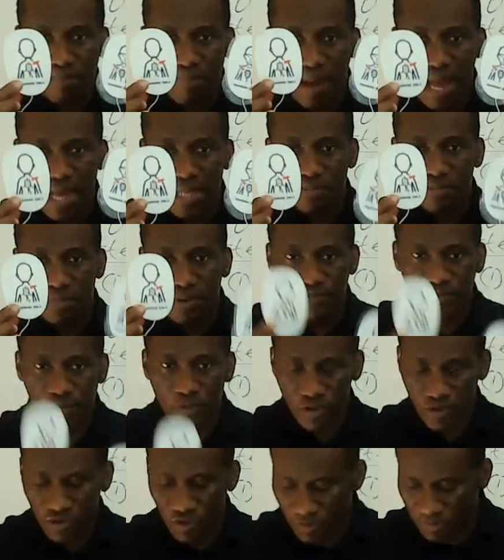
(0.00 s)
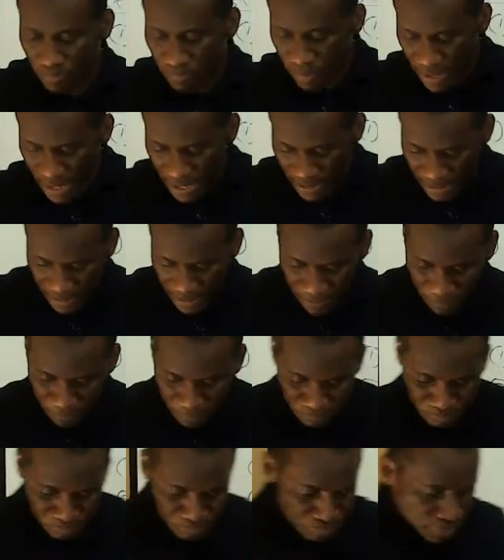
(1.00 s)
pad before you place.
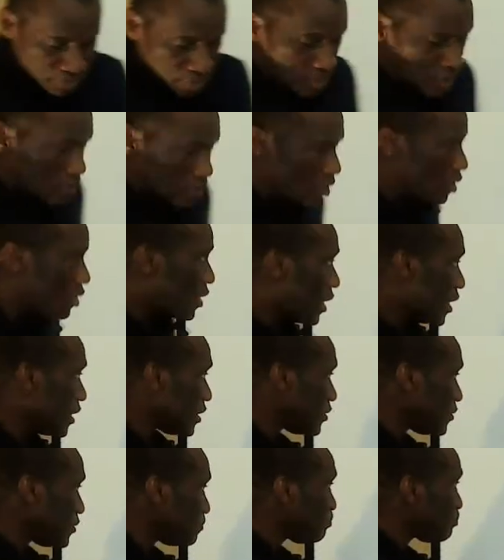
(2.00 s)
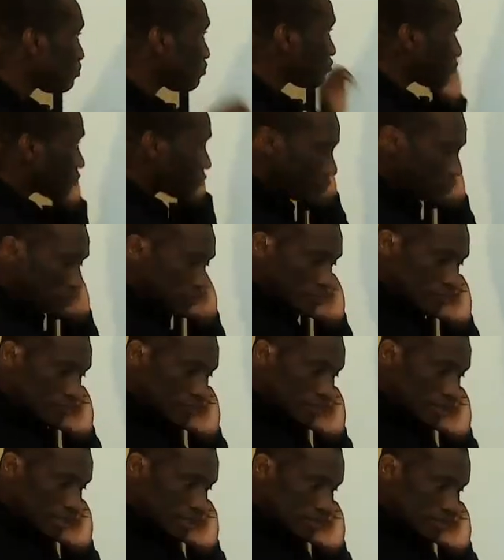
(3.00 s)
All right.
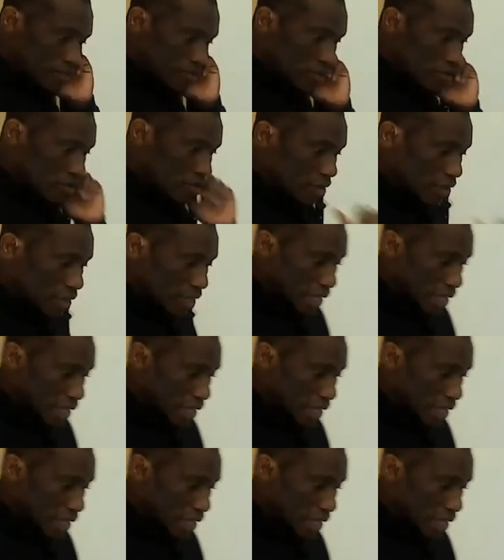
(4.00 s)
So,